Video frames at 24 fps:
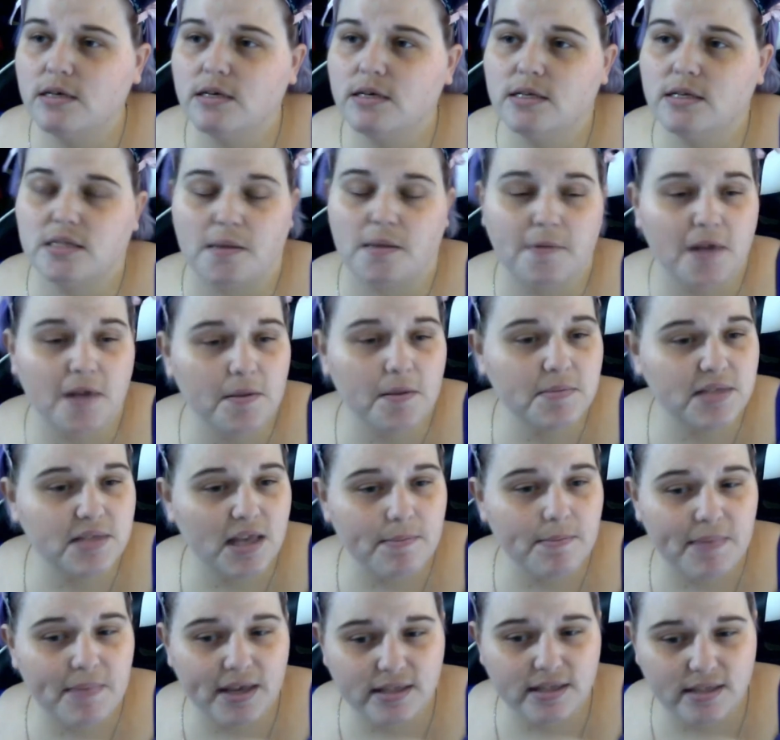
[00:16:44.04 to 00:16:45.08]
Sometimes
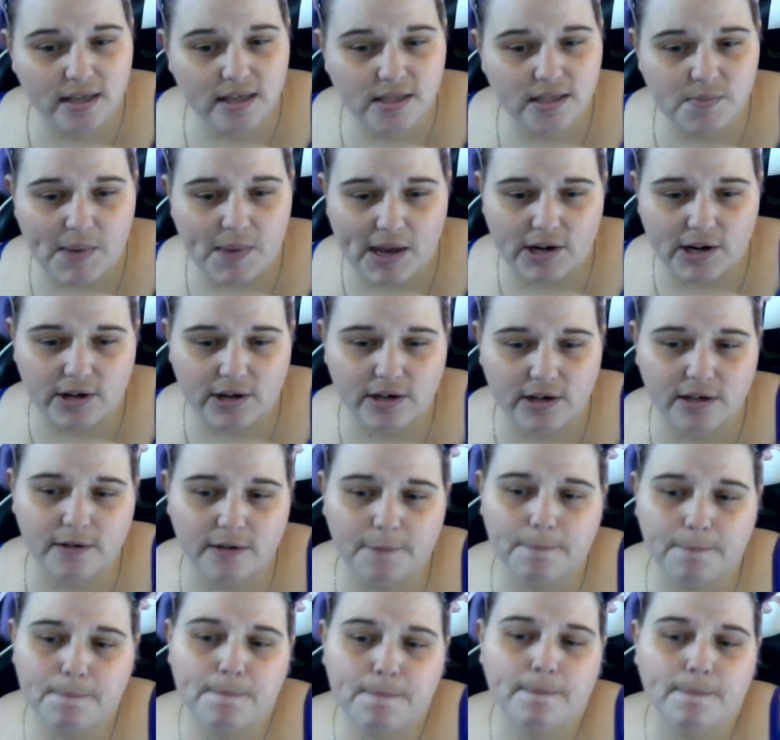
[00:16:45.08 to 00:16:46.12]
that makes things better,
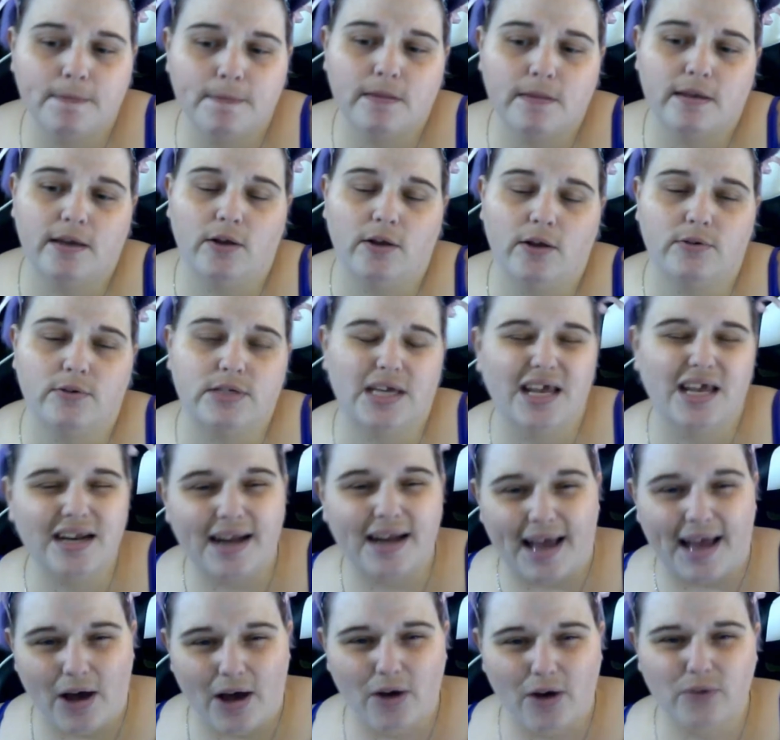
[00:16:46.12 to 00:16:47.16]
you know, to get it
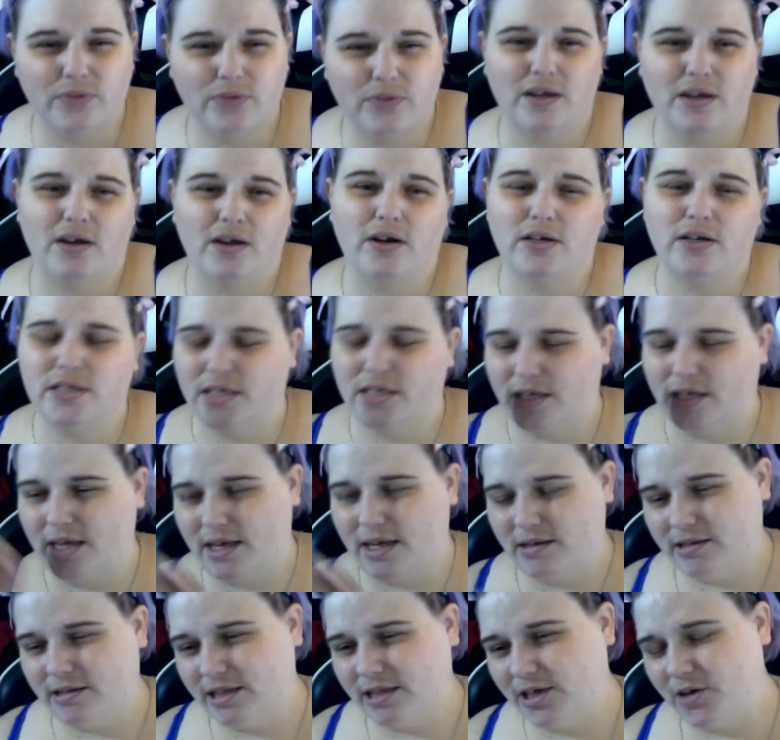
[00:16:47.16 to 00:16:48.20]
out there, to
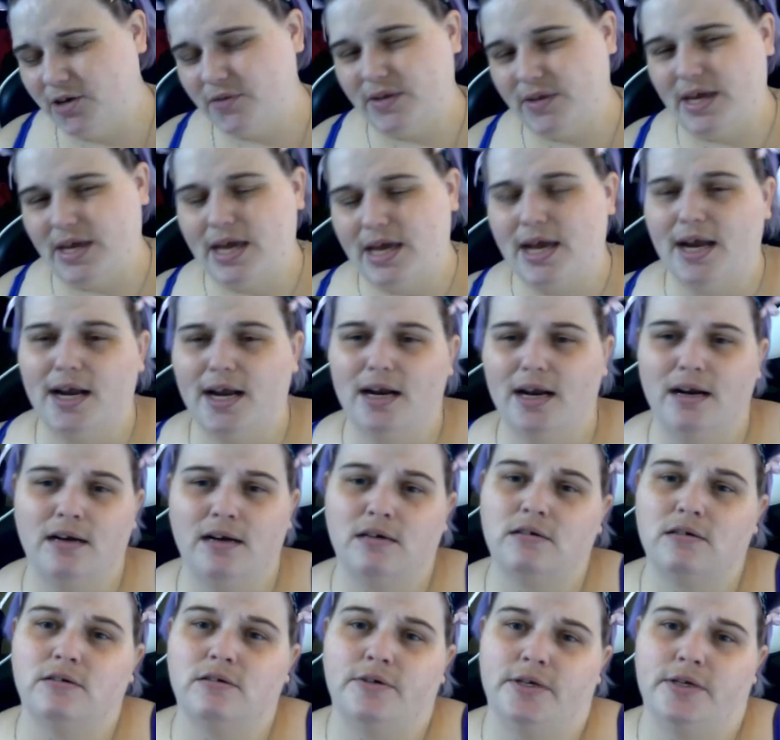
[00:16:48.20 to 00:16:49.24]
clear the
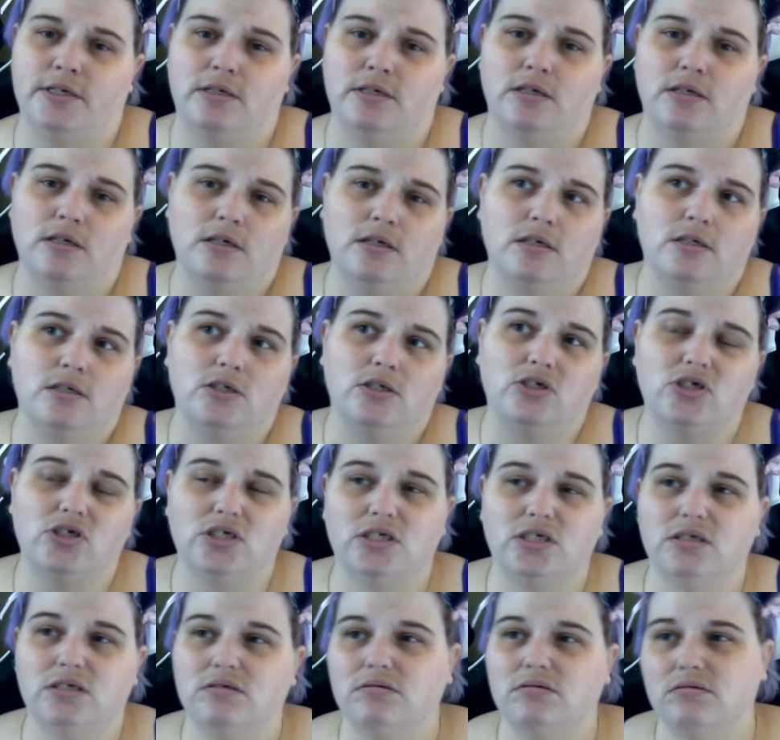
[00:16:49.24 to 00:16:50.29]
air, and
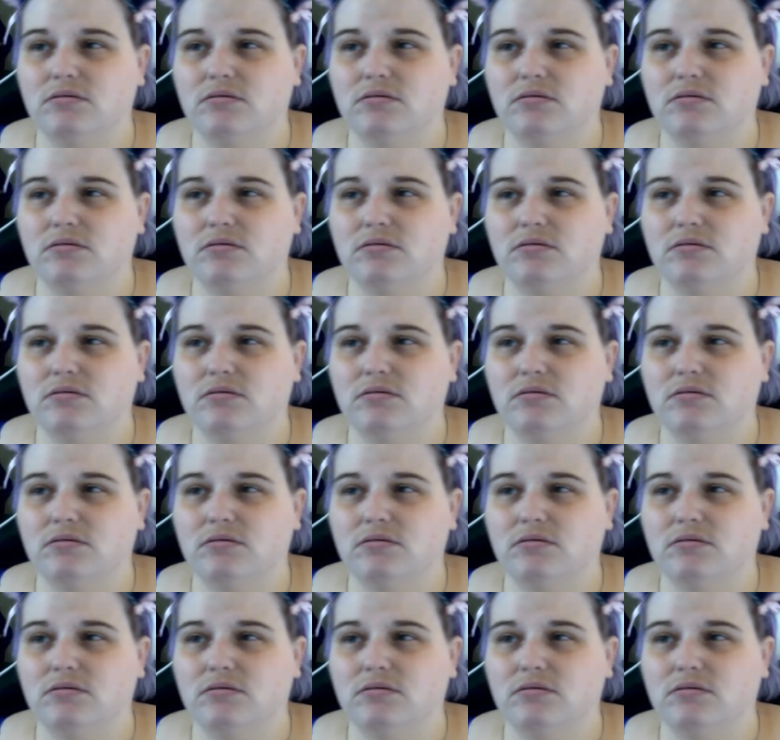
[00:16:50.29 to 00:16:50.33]
just,